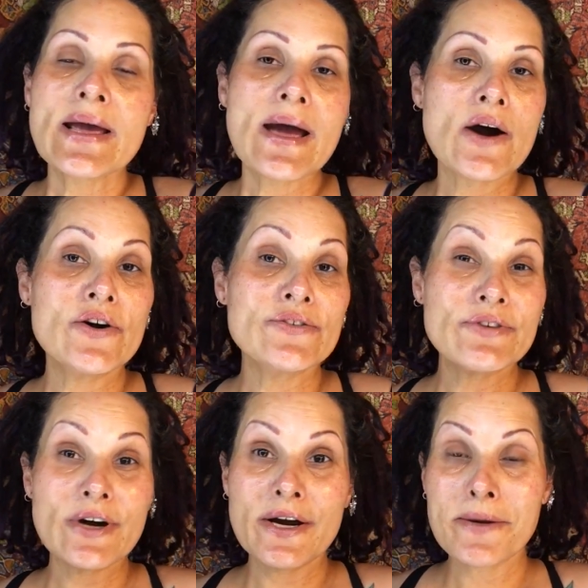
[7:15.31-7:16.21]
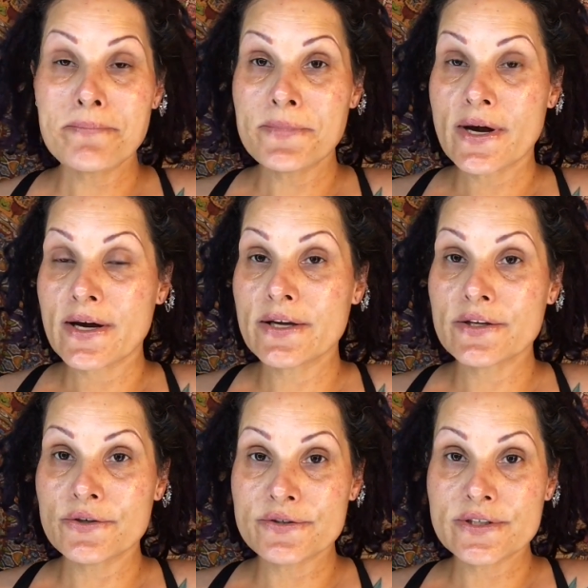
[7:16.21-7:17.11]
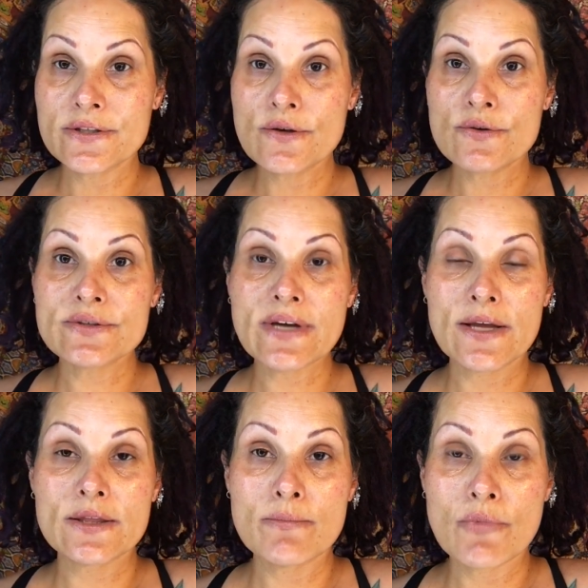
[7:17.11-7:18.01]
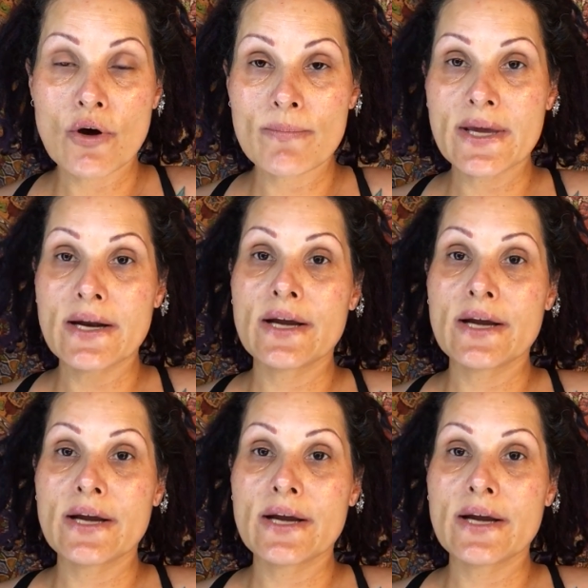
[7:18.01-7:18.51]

However, I am not using those at the moment.